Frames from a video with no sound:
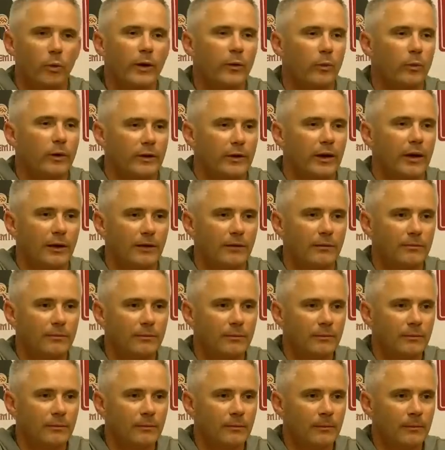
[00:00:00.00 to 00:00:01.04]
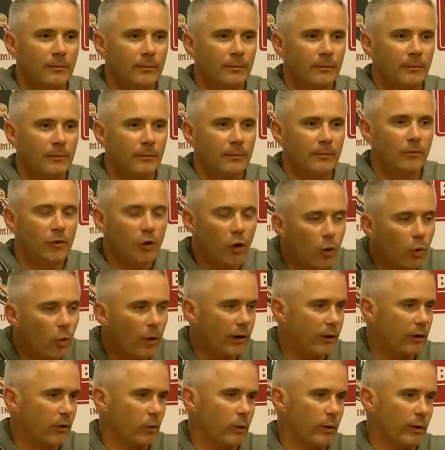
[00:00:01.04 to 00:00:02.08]
win with Tate. Knew we
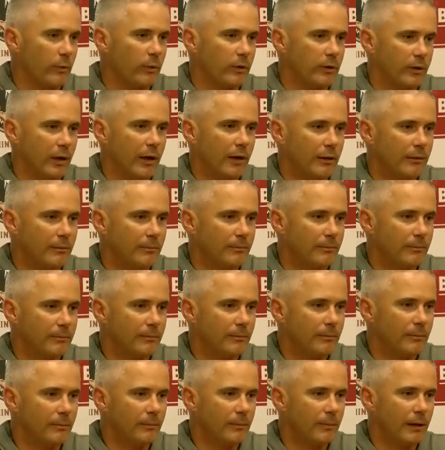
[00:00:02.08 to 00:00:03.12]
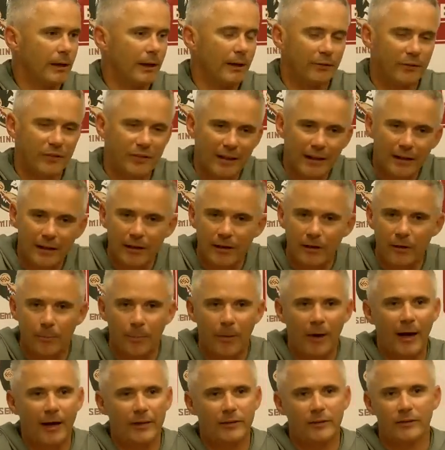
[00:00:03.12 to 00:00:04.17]
could win with Tate, and I've seen it in
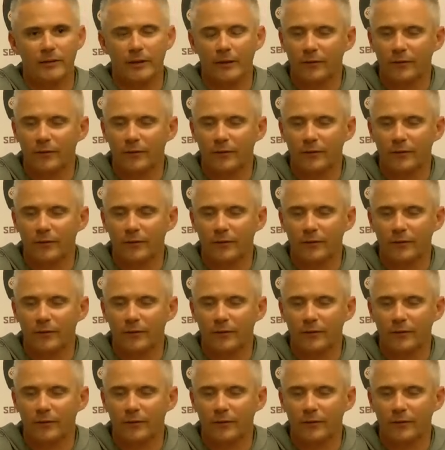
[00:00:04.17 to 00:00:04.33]
practice.